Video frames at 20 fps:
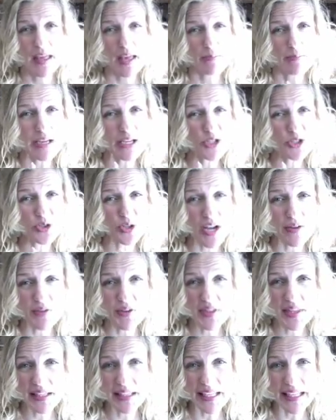Make sure
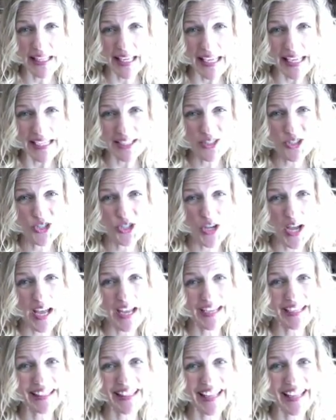everything that can shine,